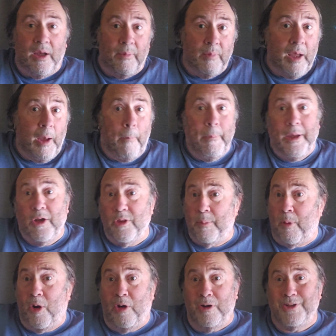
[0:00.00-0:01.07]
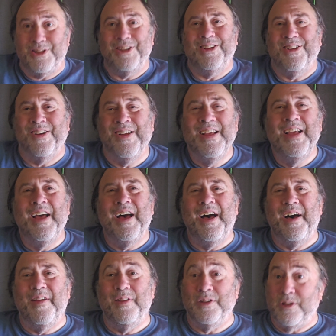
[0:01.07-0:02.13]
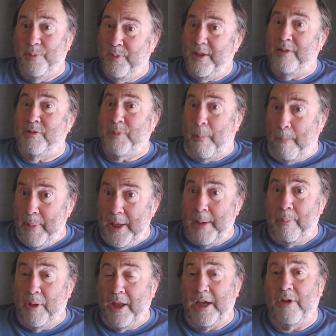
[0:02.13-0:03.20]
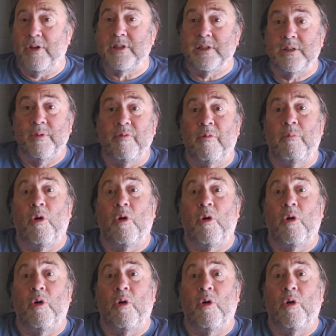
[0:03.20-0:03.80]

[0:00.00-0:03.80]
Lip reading: How big are the parks? There's some that have some big play areas and some of them have